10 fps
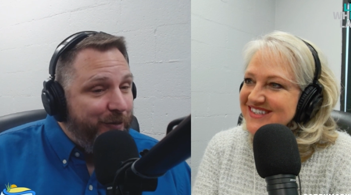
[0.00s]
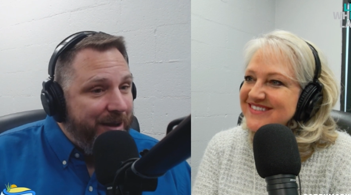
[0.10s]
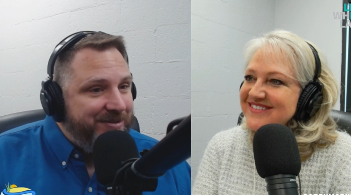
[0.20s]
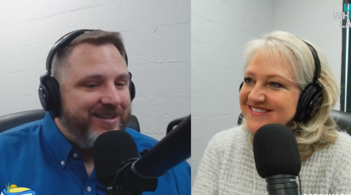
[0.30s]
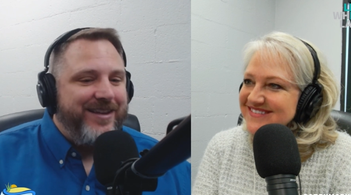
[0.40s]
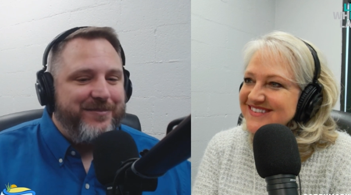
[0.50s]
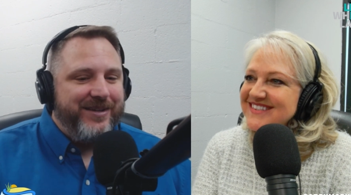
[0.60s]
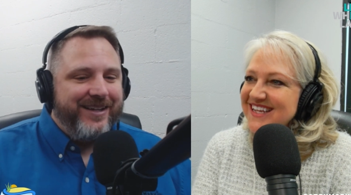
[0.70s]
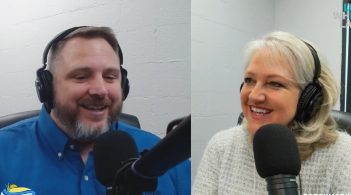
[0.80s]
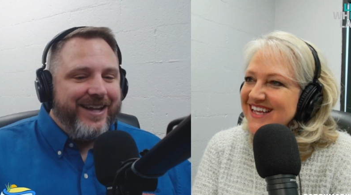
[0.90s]
Speaker 1: website
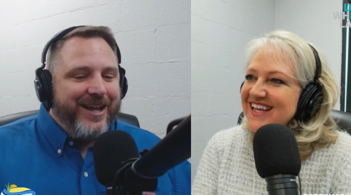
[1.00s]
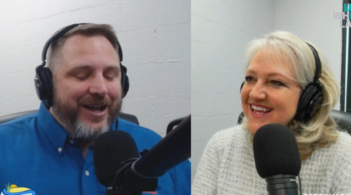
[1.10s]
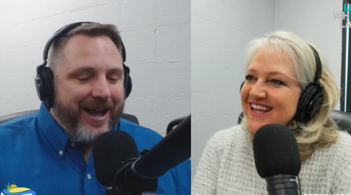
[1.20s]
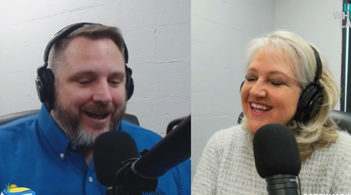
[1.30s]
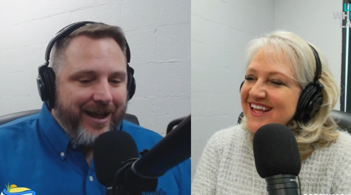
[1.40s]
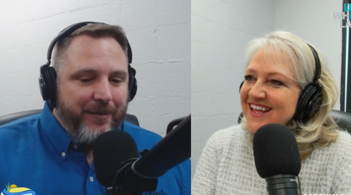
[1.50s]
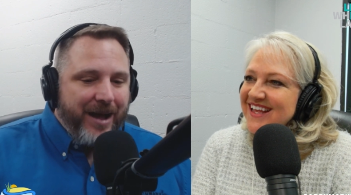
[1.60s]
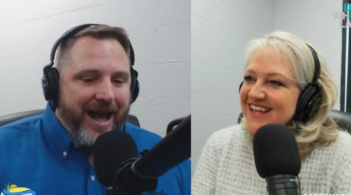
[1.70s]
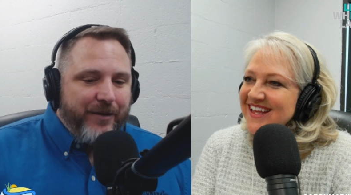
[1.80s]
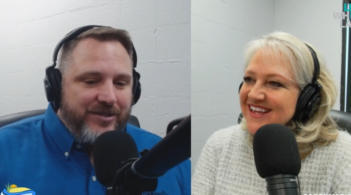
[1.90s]
but I, um,
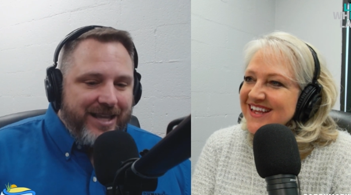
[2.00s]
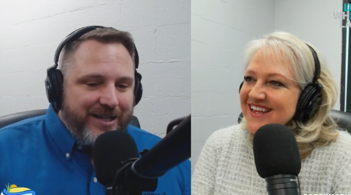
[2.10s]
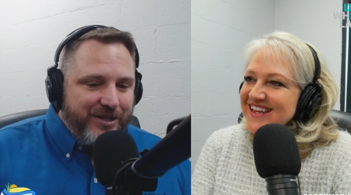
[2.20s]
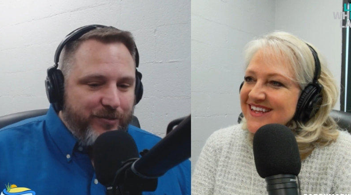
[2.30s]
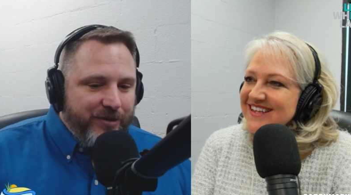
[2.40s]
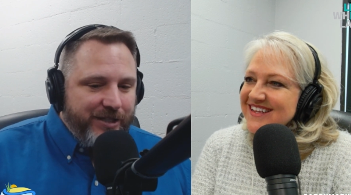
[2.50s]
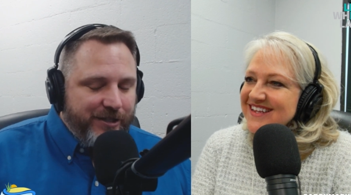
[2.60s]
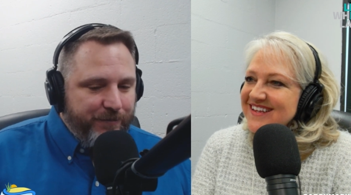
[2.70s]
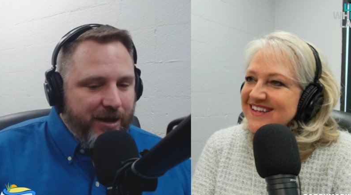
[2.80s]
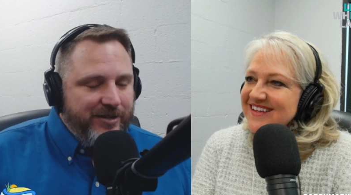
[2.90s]
I was actually really
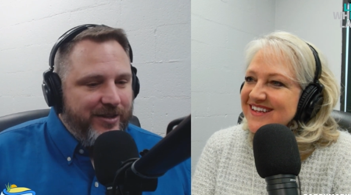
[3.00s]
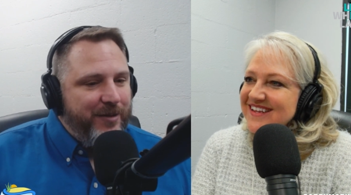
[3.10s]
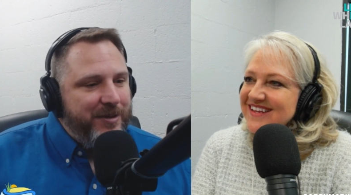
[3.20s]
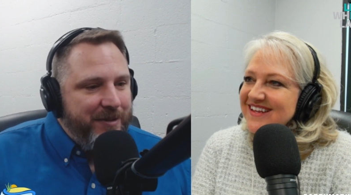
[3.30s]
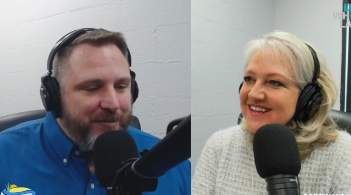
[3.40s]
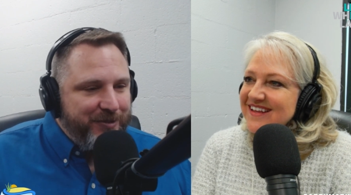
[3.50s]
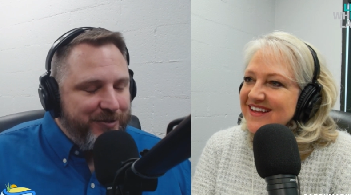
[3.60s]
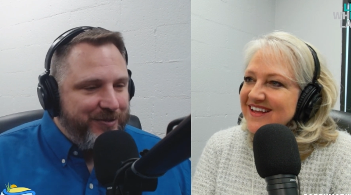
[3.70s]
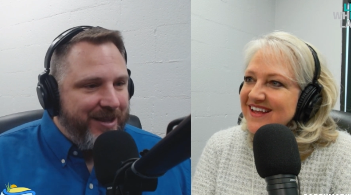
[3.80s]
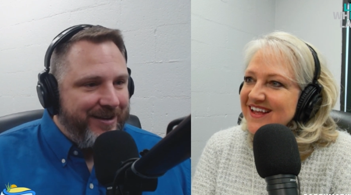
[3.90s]
surprised with how many people
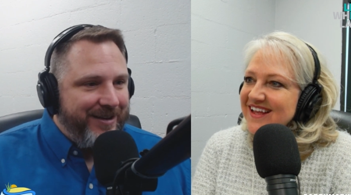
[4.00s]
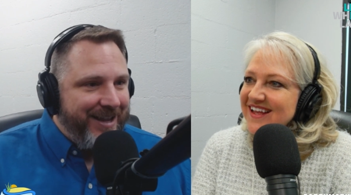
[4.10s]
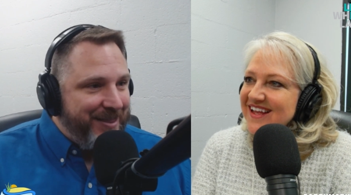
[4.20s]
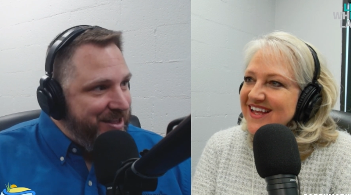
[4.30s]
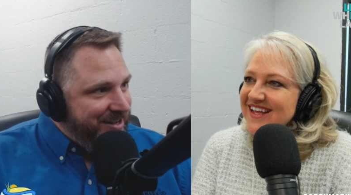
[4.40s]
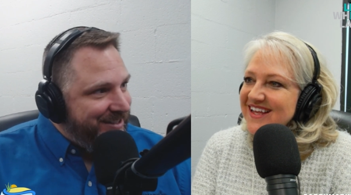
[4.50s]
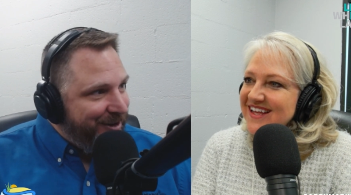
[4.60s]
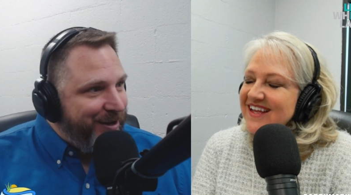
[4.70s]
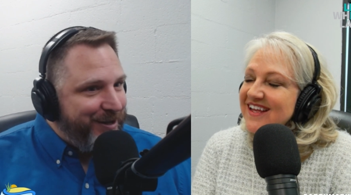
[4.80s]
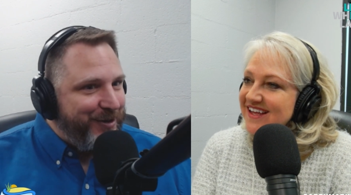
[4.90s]
in in this
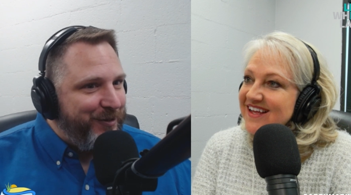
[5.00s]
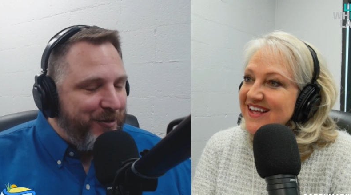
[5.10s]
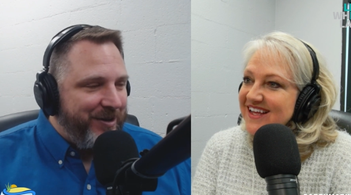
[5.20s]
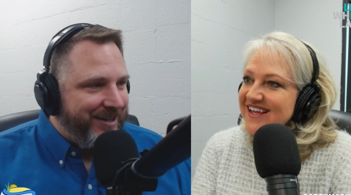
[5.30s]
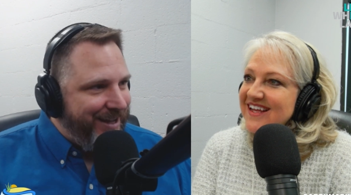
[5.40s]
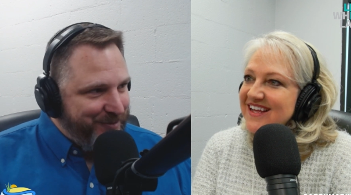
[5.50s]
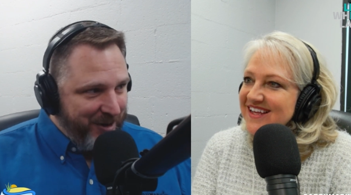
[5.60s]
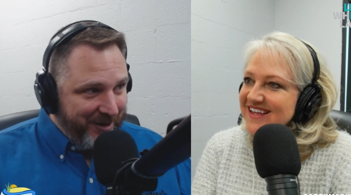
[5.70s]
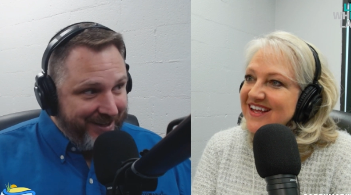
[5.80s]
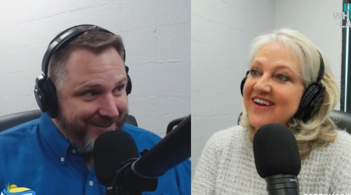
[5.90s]
area don't know what a catch
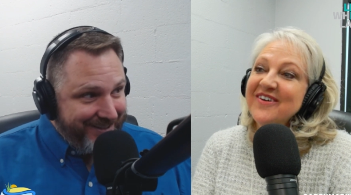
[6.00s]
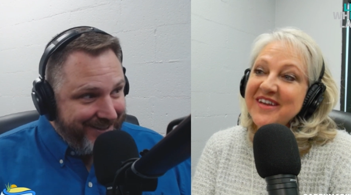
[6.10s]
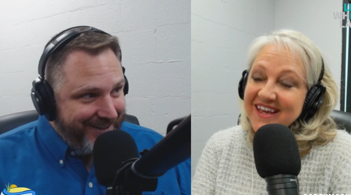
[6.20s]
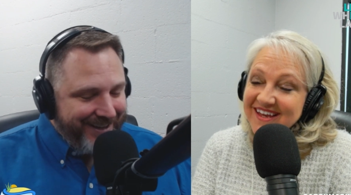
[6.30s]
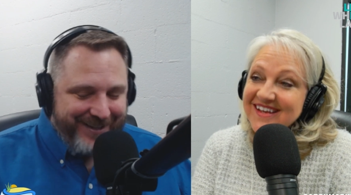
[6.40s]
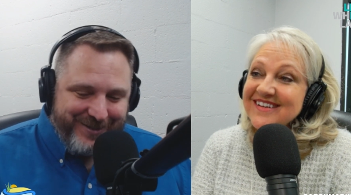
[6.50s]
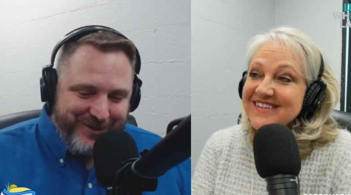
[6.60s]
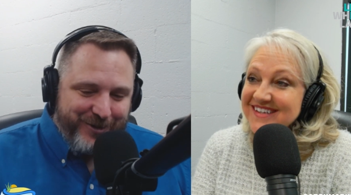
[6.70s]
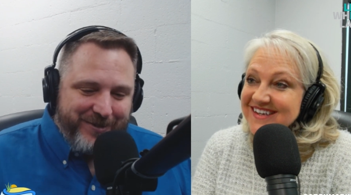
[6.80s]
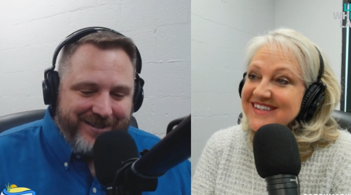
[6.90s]
mark is
Speaker 2: okay so
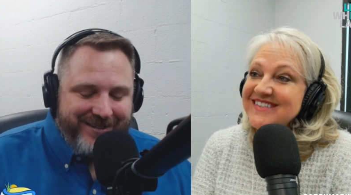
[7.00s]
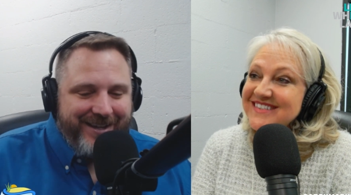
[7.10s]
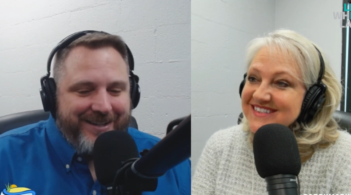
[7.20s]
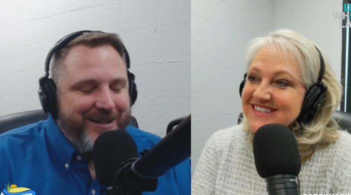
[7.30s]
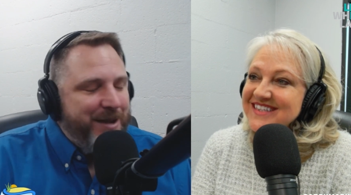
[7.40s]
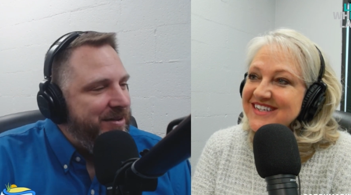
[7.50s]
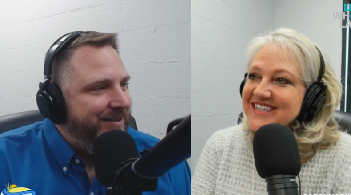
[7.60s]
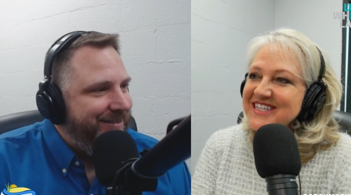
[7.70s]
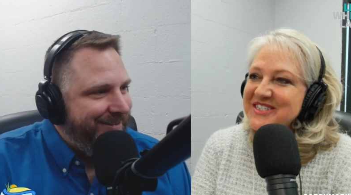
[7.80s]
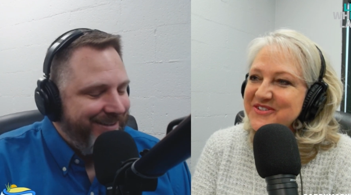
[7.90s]
yeah. but yeah you get a little me,
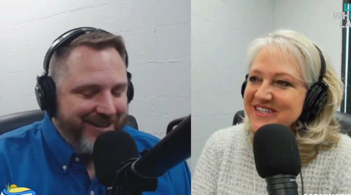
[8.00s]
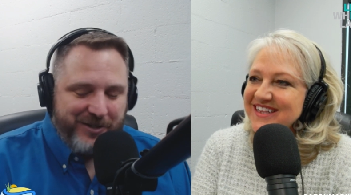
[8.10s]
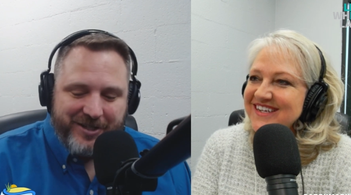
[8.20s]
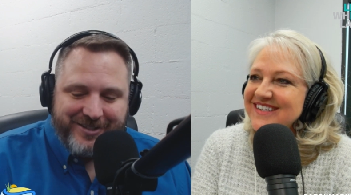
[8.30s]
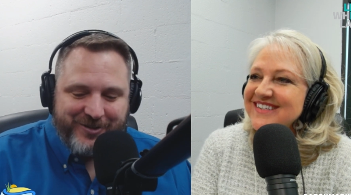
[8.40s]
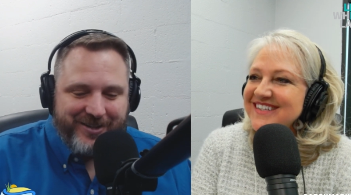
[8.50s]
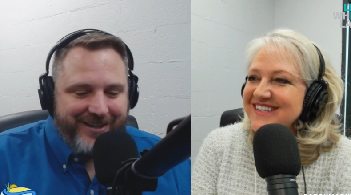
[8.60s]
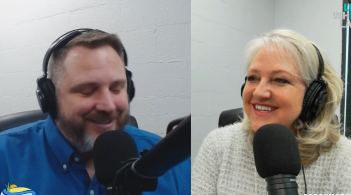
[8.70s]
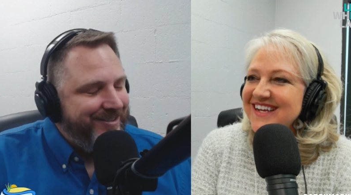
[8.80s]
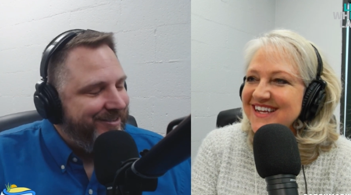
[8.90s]
history yeah, a little history
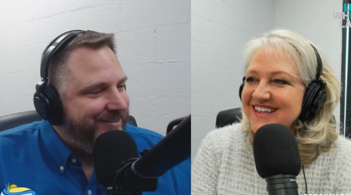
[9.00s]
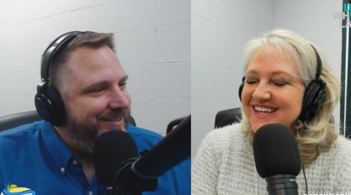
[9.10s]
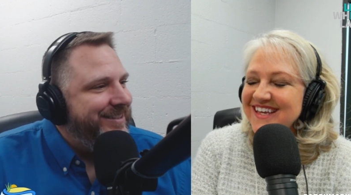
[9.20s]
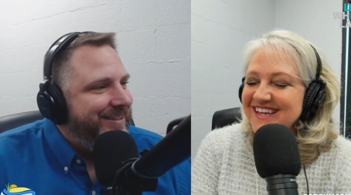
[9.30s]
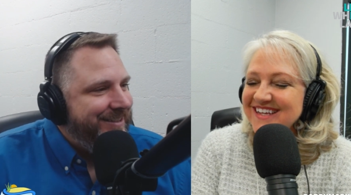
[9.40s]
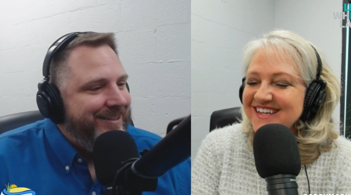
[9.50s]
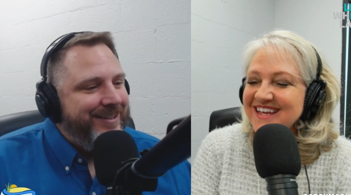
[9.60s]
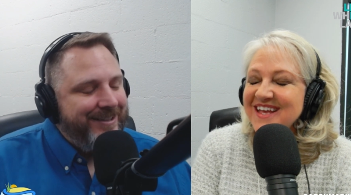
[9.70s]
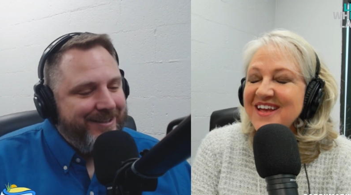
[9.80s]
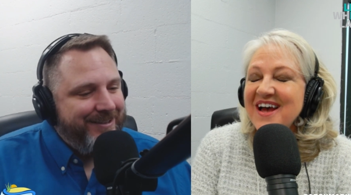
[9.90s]
there so i like it
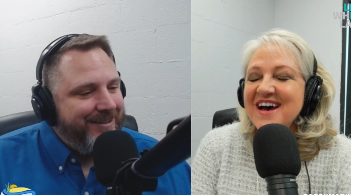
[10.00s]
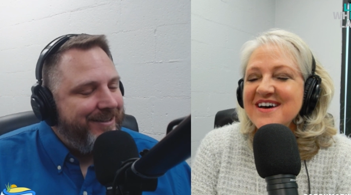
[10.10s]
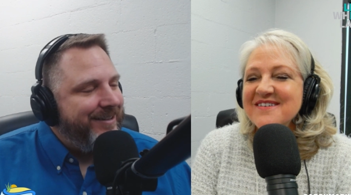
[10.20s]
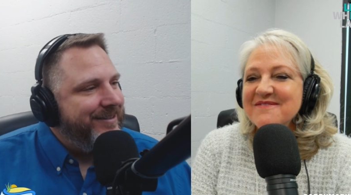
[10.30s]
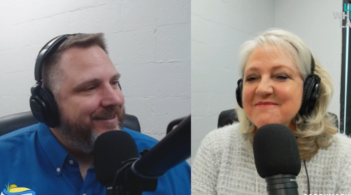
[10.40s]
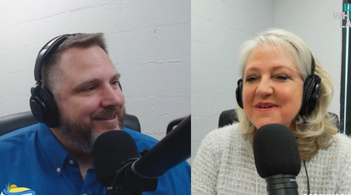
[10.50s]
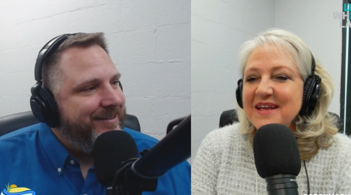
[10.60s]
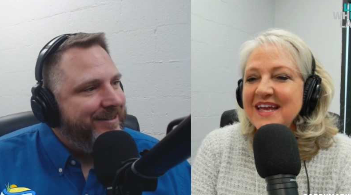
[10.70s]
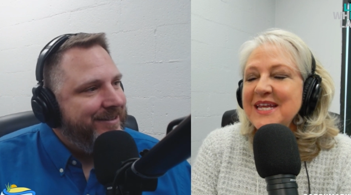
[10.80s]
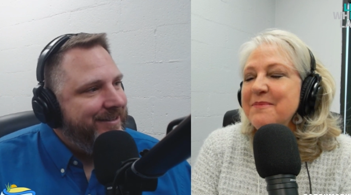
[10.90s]
um,
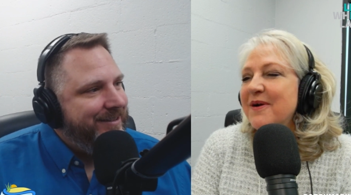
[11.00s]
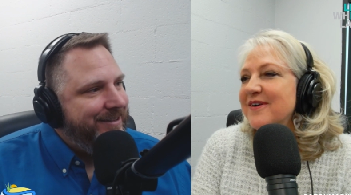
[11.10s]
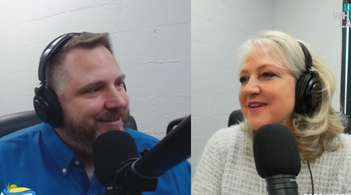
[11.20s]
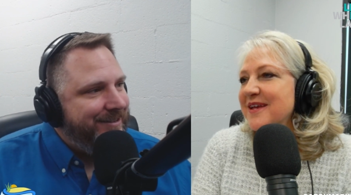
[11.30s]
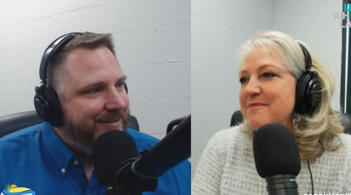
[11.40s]
any parting